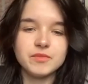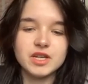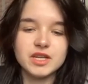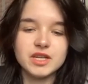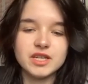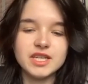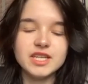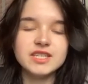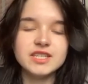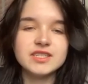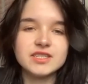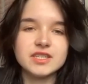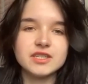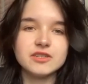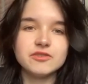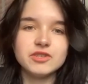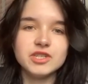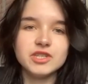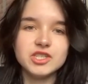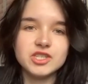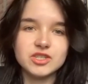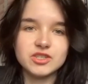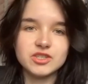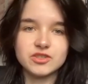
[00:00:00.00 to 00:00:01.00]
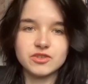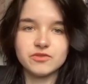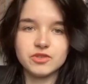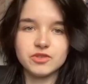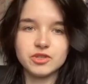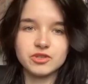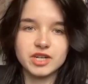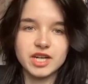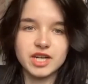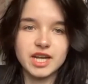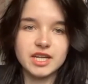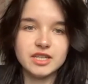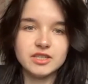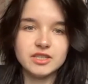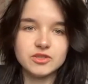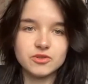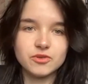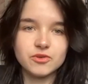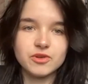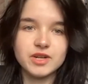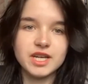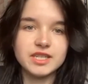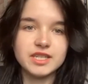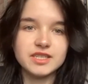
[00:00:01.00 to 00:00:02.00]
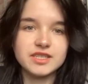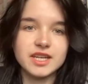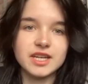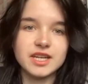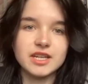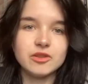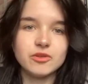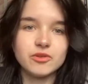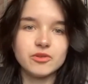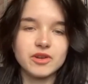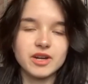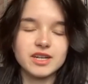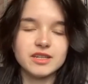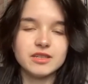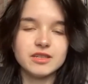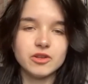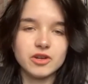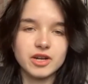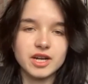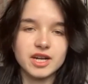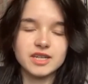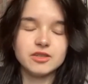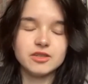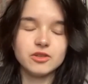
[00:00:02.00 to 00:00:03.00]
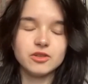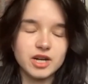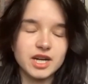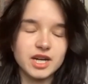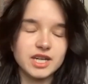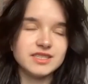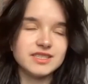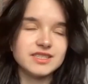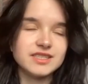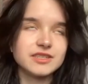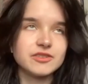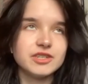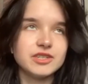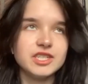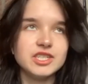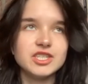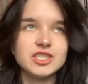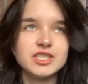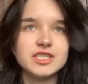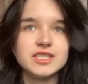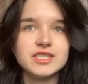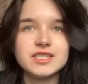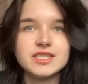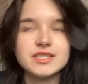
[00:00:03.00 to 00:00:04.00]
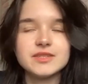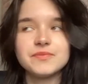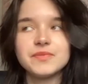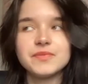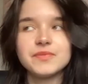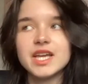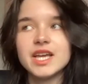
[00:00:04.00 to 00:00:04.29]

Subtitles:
eastern regions of Ukraine, Donetsk and Luhansk regions.